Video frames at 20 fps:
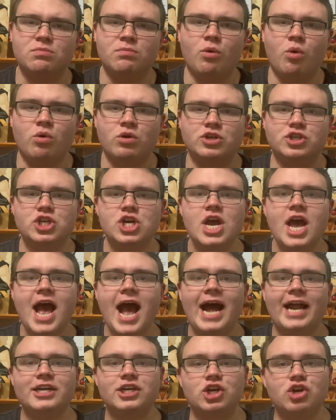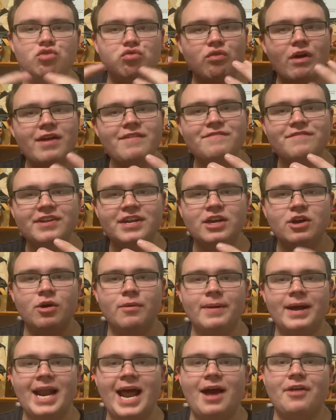Morge had a great video
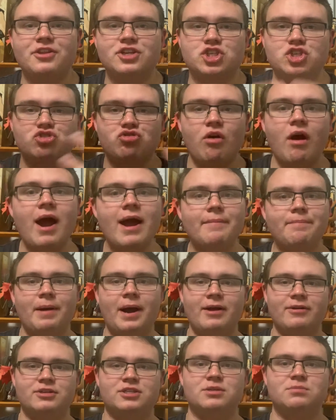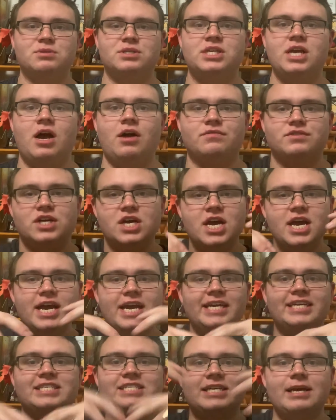about how the Straw Hat Pirates themselves
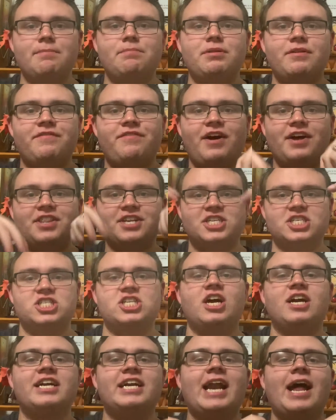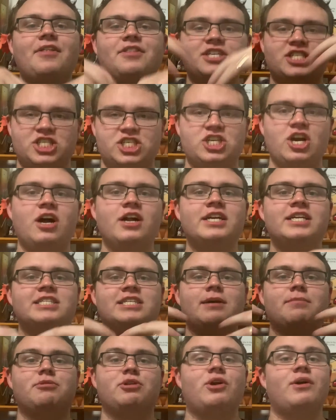exemplify the sun and how the sun
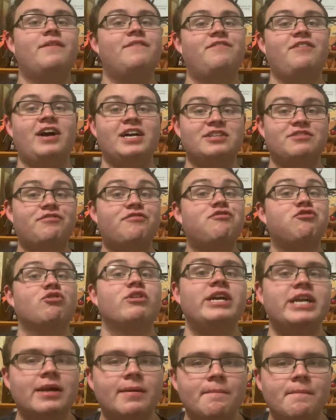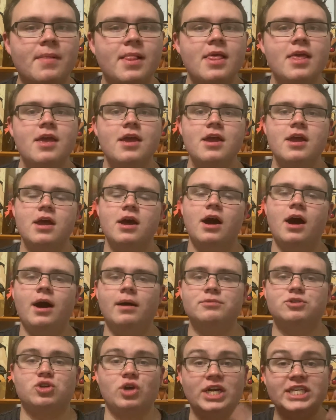exemplifies freedom.
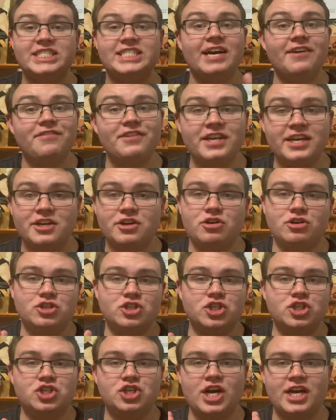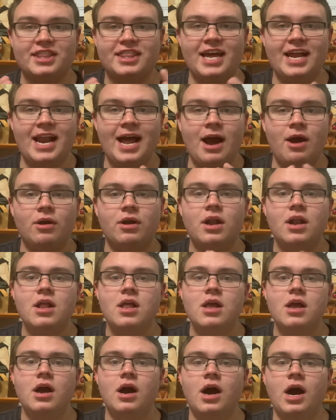So I definitely encourage you to check that out.
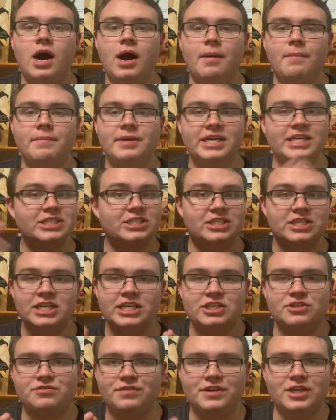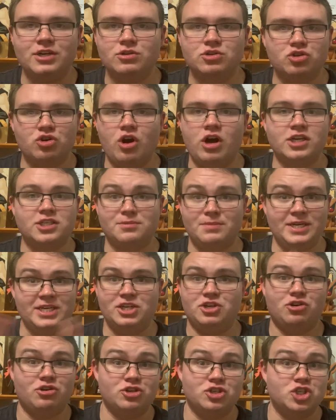His videos are awesome. I'd
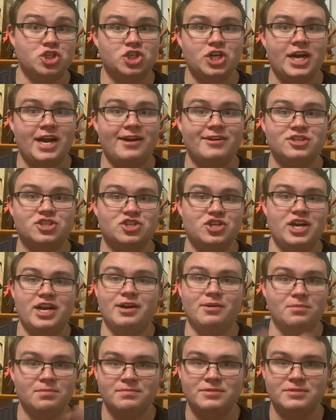encourage you to check out his channel.